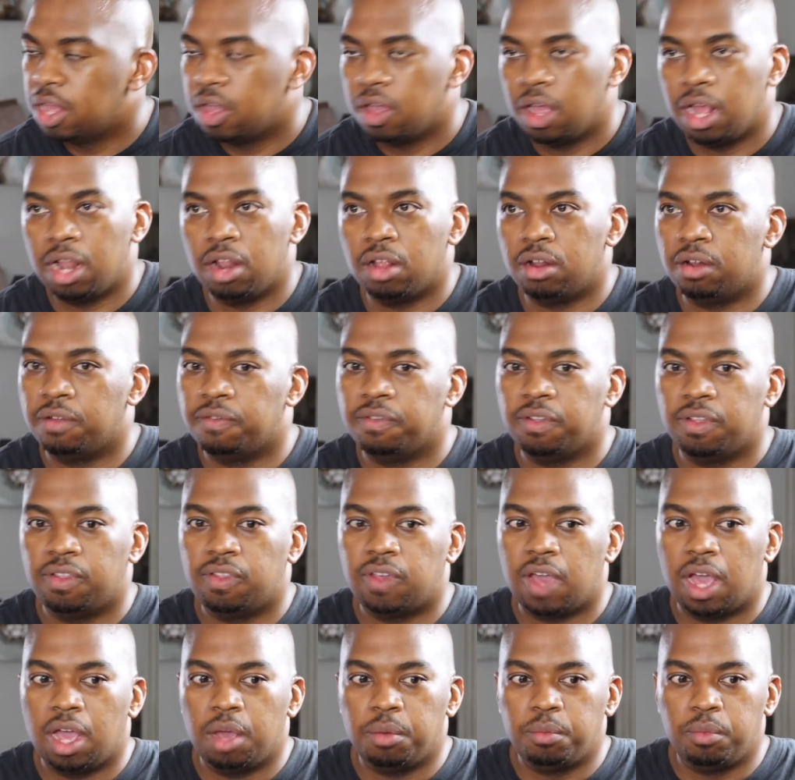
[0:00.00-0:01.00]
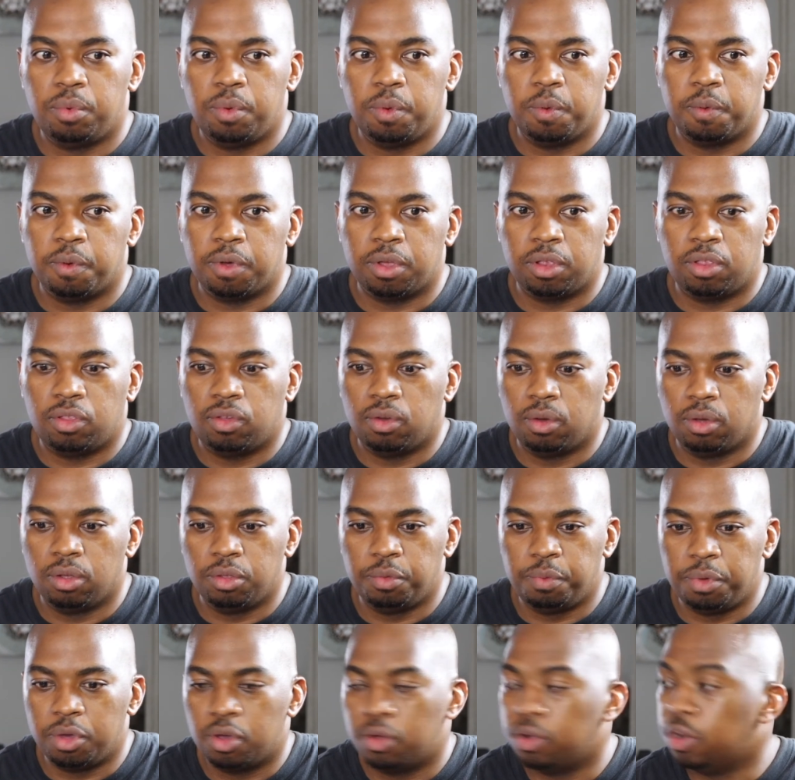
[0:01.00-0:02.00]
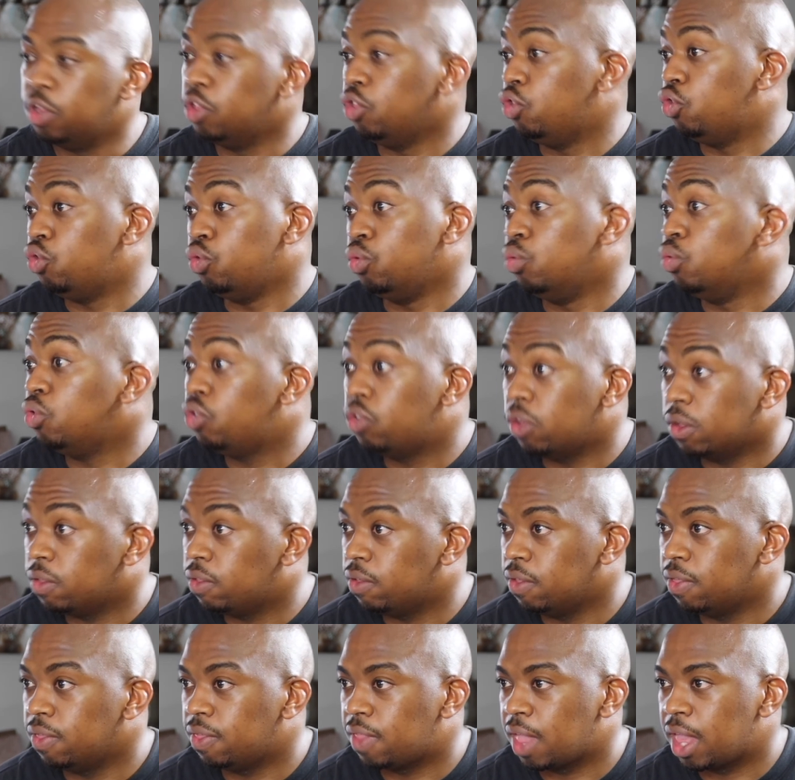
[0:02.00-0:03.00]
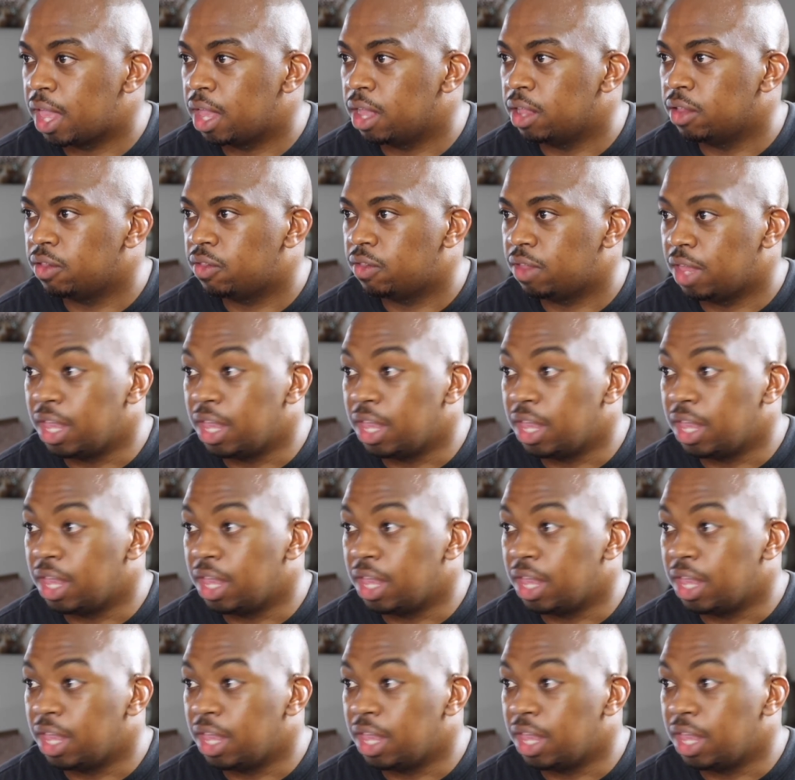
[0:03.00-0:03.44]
A lot of the time we were told we couldn't do certain things,